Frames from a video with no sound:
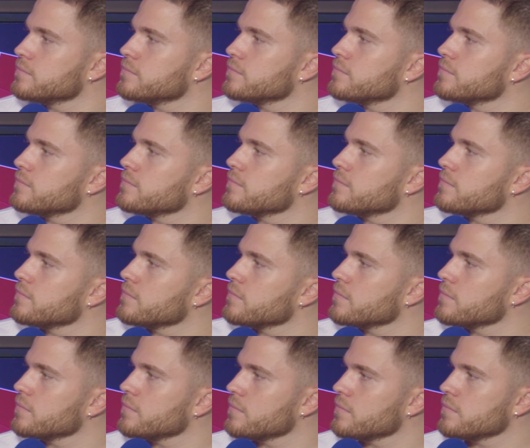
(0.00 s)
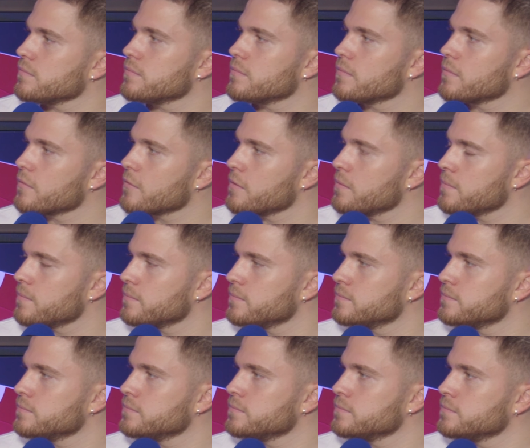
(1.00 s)

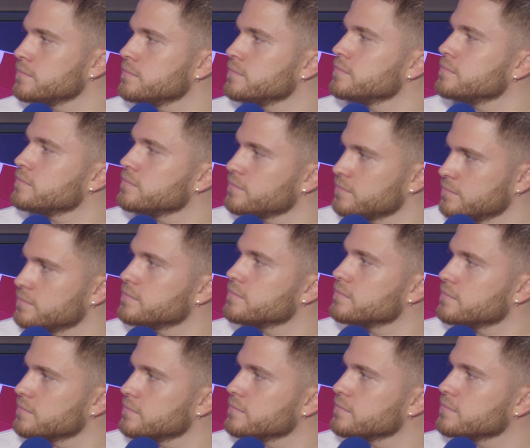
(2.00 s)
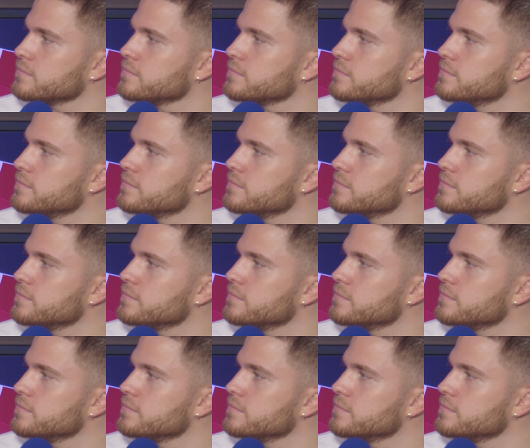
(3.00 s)
No words are spoken by the person on screen.